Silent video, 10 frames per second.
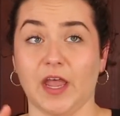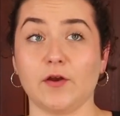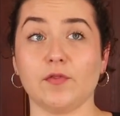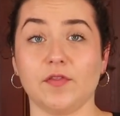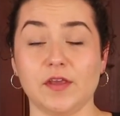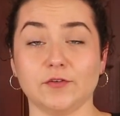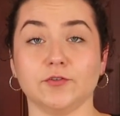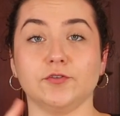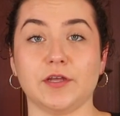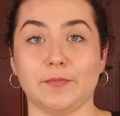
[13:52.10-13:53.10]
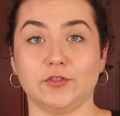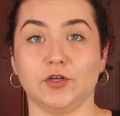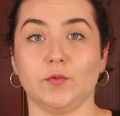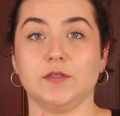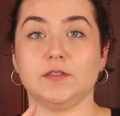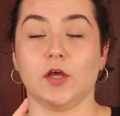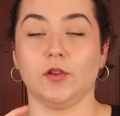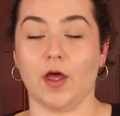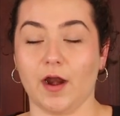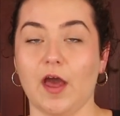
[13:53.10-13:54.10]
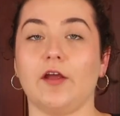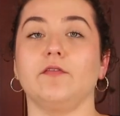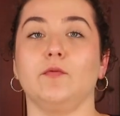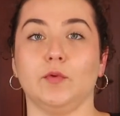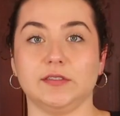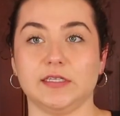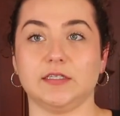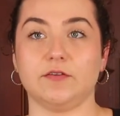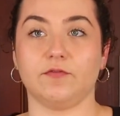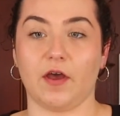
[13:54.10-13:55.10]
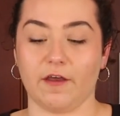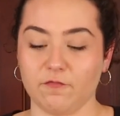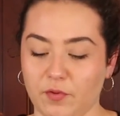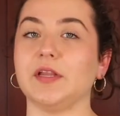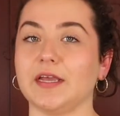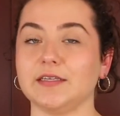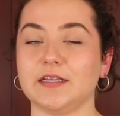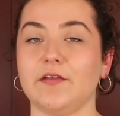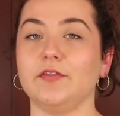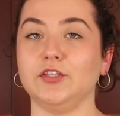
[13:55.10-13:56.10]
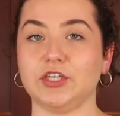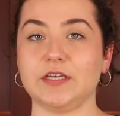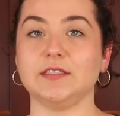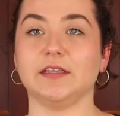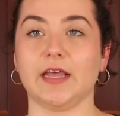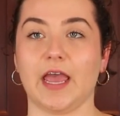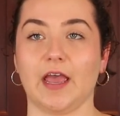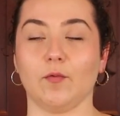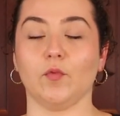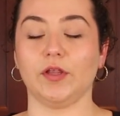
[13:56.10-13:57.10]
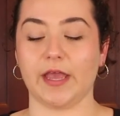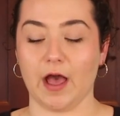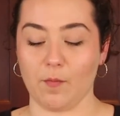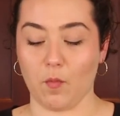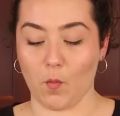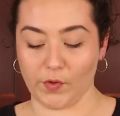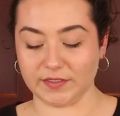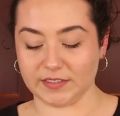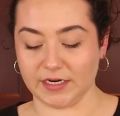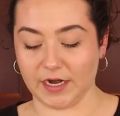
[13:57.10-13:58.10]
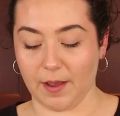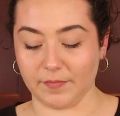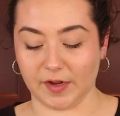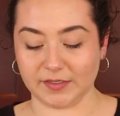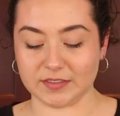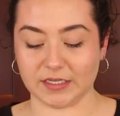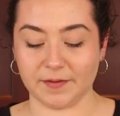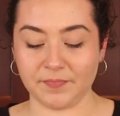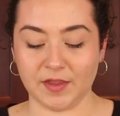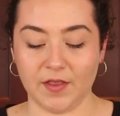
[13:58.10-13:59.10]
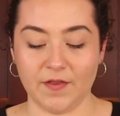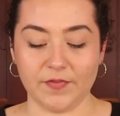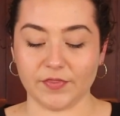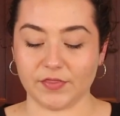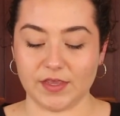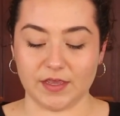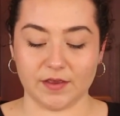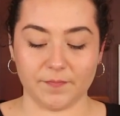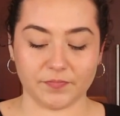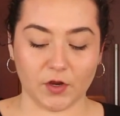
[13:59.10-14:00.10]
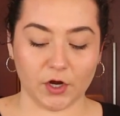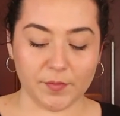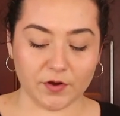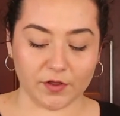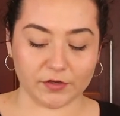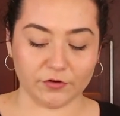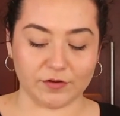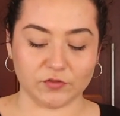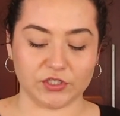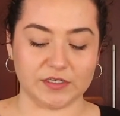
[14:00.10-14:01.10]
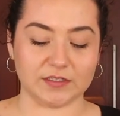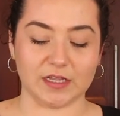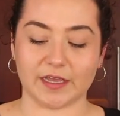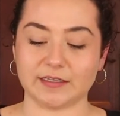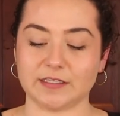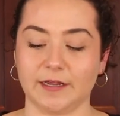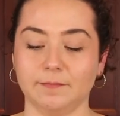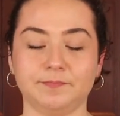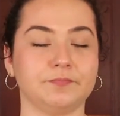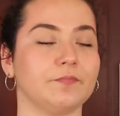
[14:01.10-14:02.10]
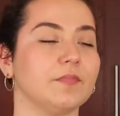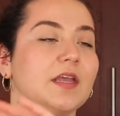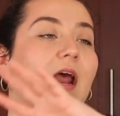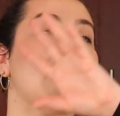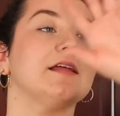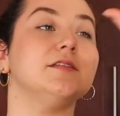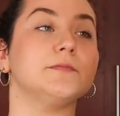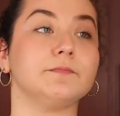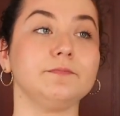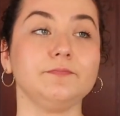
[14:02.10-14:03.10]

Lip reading: I know that the internal temperature was a lot higher than 165, but like I said, the cheese and the ham really help moisten it up nicely. The herb and garlic cream cheese, like I said, it adds